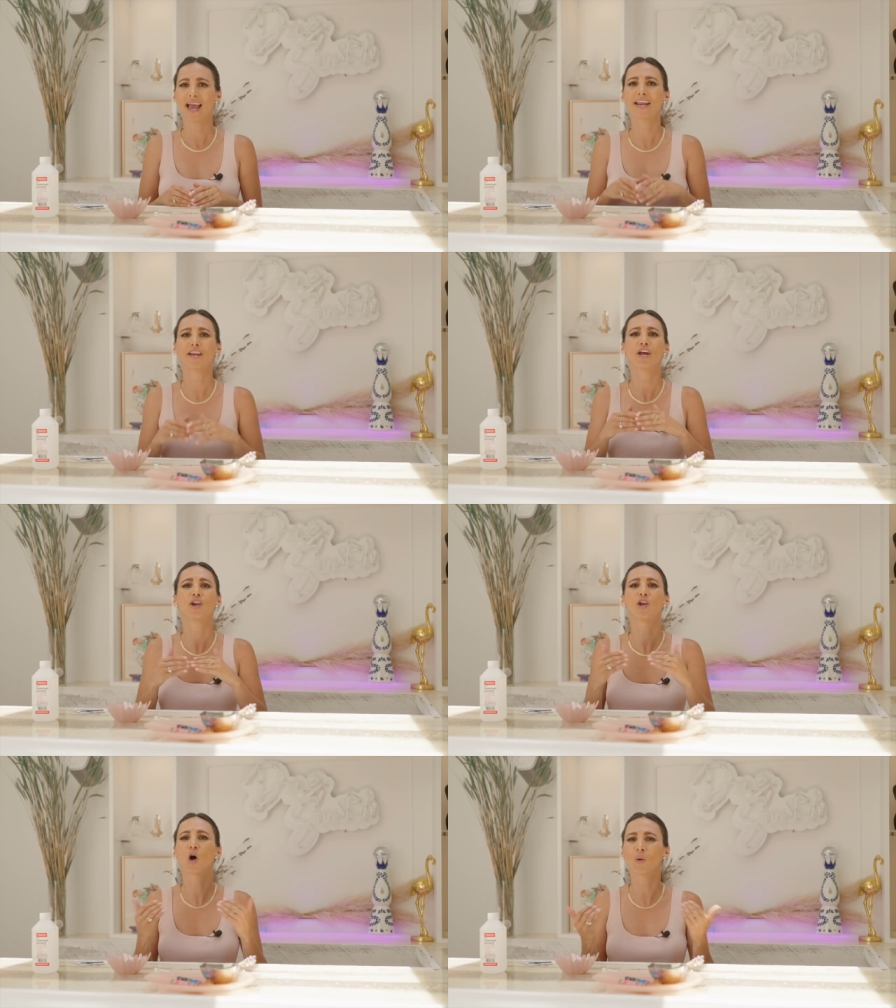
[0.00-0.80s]
And
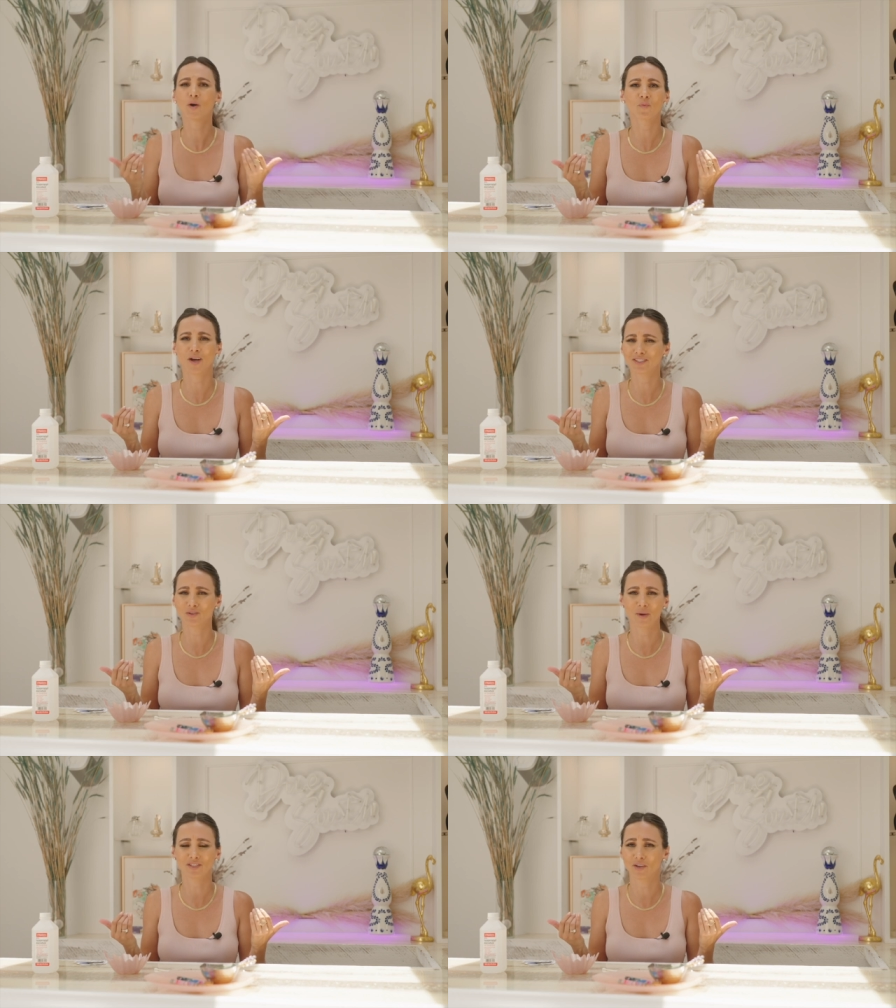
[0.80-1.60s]
no one wants
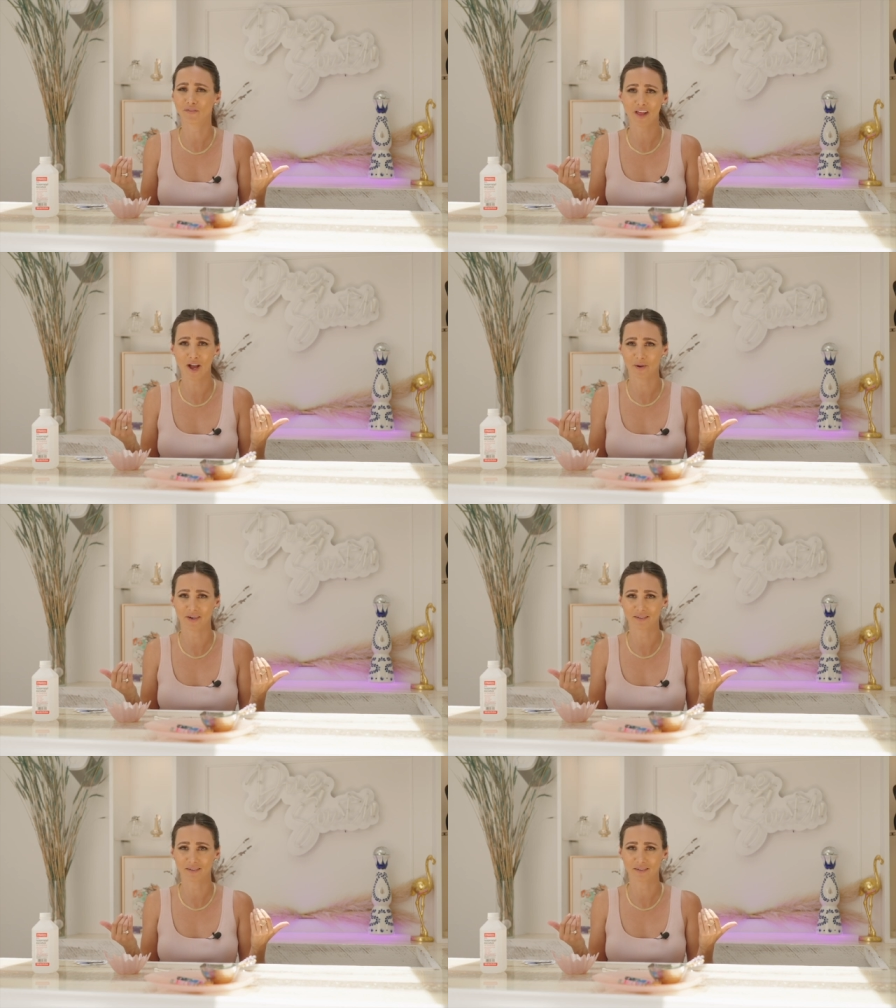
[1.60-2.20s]
to waste good flower.